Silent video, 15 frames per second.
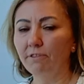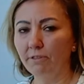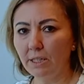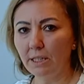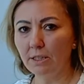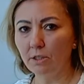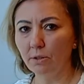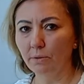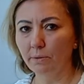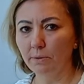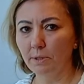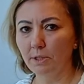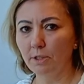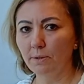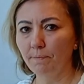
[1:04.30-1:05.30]
free
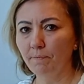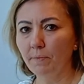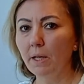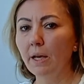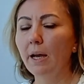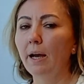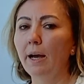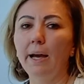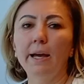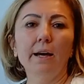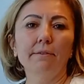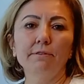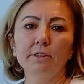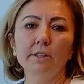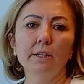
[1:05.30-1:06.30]
zones. I
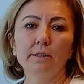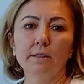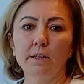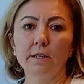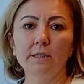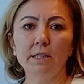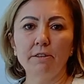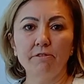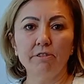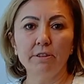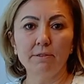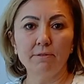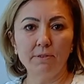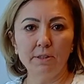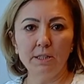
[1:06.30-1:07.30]
have done a
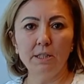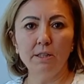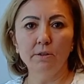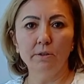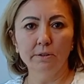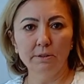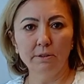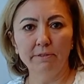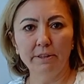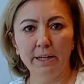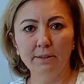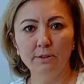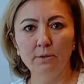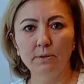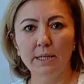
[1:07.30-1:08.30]
different video on the
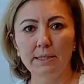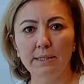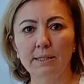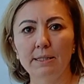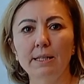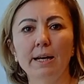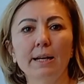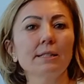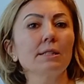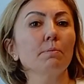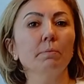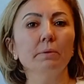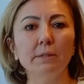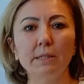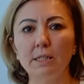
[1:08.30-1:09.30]
value-added tax.
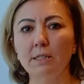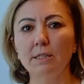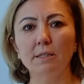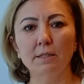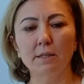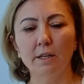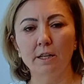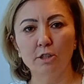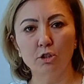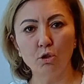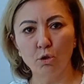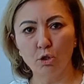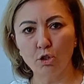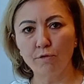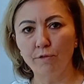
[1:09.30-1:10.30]
Please
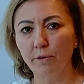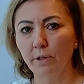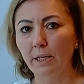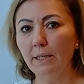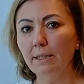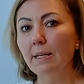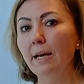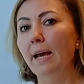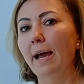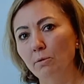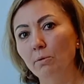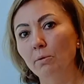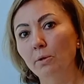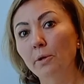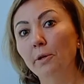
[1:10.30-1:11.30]
search for it to
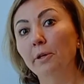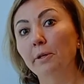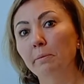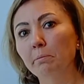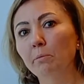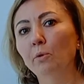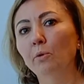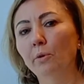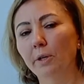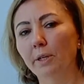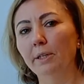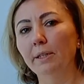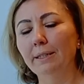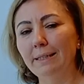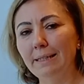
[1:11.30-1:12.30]
learn
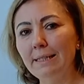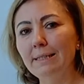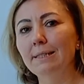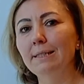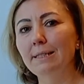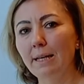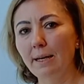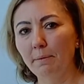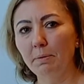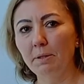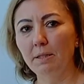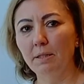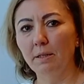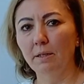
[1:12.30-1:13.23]
more in-depth